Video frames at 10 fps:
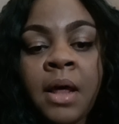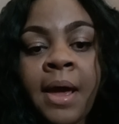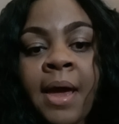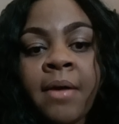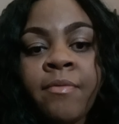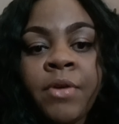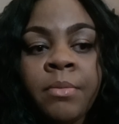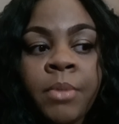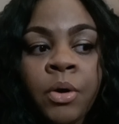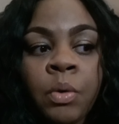I have
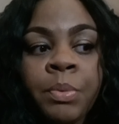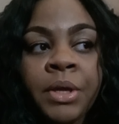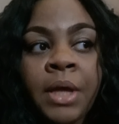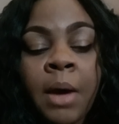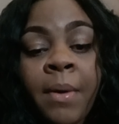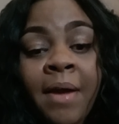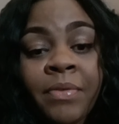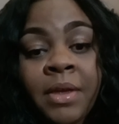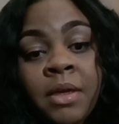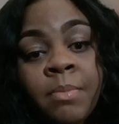Venmo, but I would have
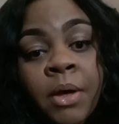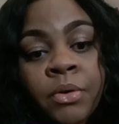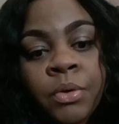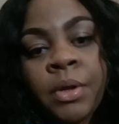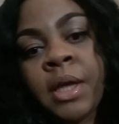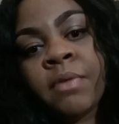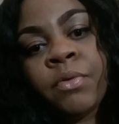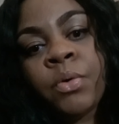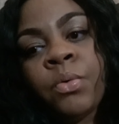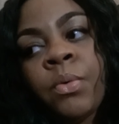to email you to give
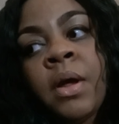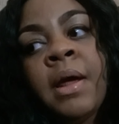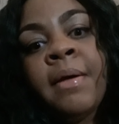you